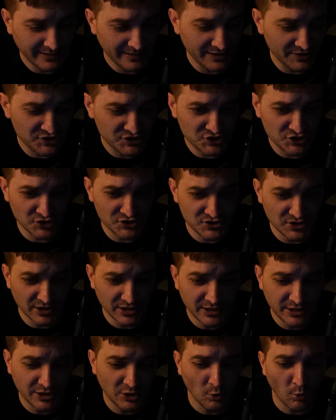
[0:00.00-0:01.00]
it's just
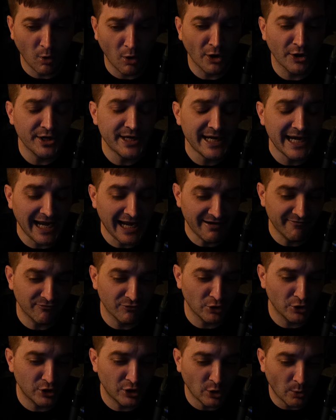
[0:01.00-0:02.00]
you are
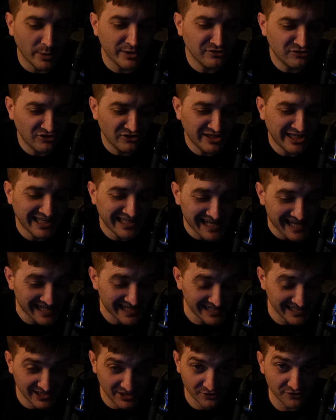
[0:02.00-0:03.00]
never going to get
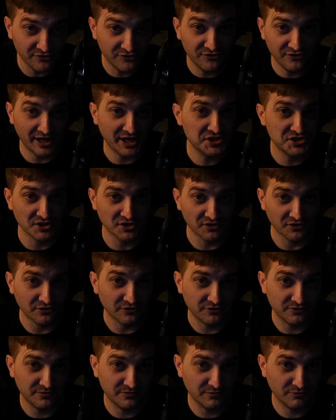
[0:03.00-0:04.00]
any
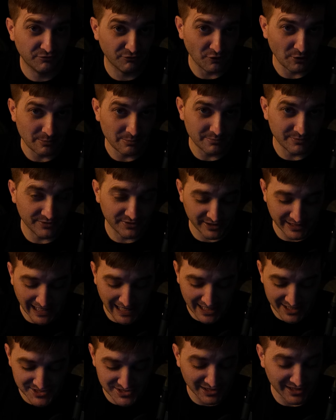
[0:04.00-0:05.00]
concessions from the
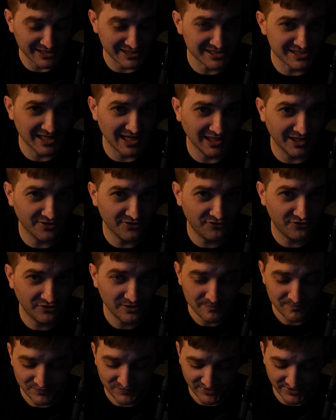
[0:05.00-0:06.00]
guys like Zealous,
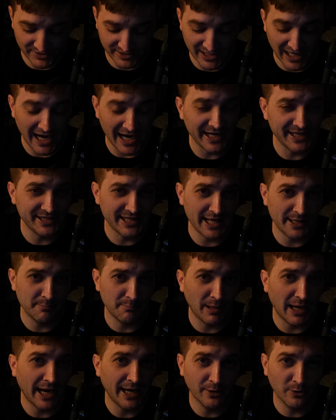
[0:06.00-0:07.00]
the guy in that
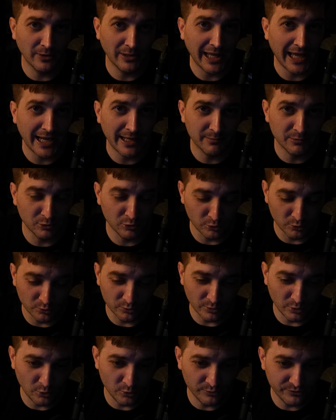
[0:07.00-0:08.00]
biolab
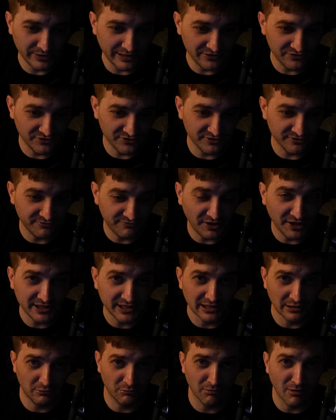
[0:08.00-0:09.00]
who who thinks it's a
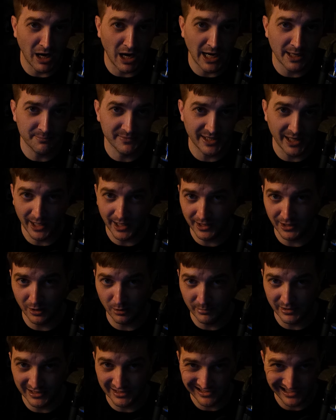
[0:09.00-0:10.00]
fucking crime that I
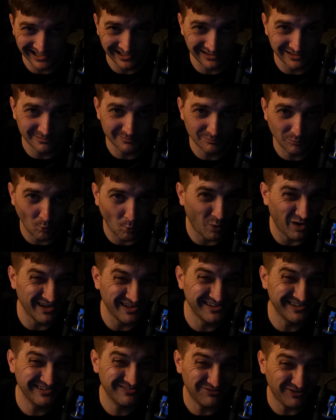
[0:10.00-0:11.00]
come and kill him
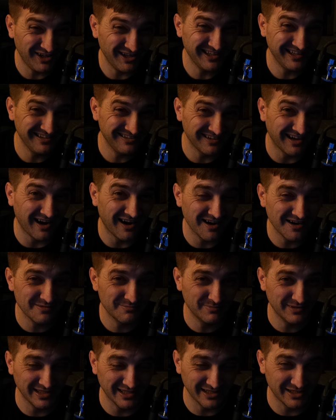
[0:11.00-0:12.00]
one fucking
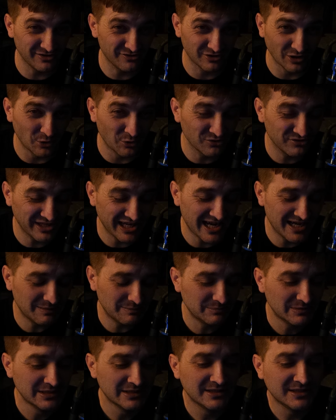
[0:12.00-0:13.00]
time in his ghost cap.